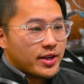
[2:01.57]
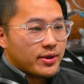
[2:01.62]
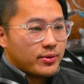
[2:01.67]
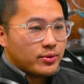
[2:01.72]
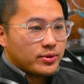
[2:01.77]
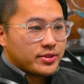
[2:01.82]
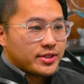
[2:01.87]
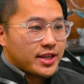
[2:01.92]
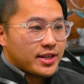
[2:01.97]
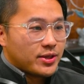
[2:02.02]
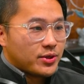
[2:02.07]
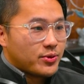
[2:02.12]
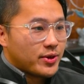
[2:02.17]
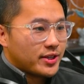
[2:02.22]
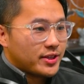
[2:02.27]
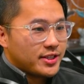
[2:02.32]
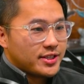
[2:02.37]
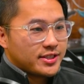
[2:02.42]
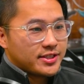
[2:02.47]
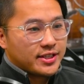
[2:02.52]
We'll take a quick
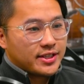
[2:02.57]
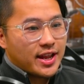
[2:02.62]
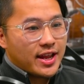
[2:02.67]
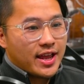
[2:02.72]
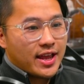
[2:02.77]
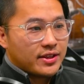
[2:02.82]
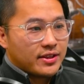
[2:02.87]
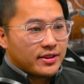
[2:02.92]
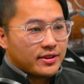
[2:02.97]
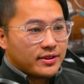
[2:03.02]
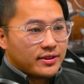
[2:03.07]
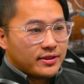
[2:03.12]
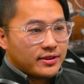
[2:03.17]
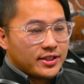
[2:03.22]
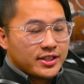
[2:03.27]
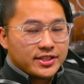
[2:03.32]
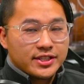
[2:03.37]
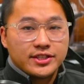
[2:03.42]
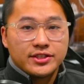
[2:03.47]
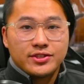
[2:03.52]
listen and
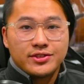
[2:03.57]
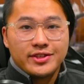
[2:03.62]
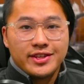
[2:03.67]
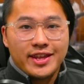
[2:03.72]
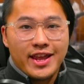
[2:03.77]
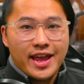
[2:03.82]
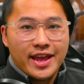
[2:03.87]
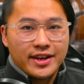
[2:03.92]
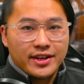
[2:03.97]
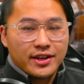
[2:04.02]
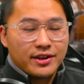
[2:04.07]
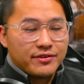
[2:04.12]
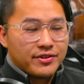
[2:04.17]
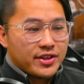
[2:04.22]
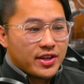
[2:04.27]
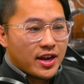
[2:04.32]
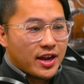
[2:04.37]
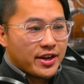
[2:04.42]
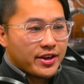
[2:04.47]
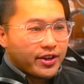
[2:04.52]
listen to the end of the
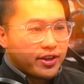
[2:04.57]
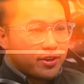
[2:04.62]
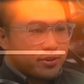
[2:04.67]
audio.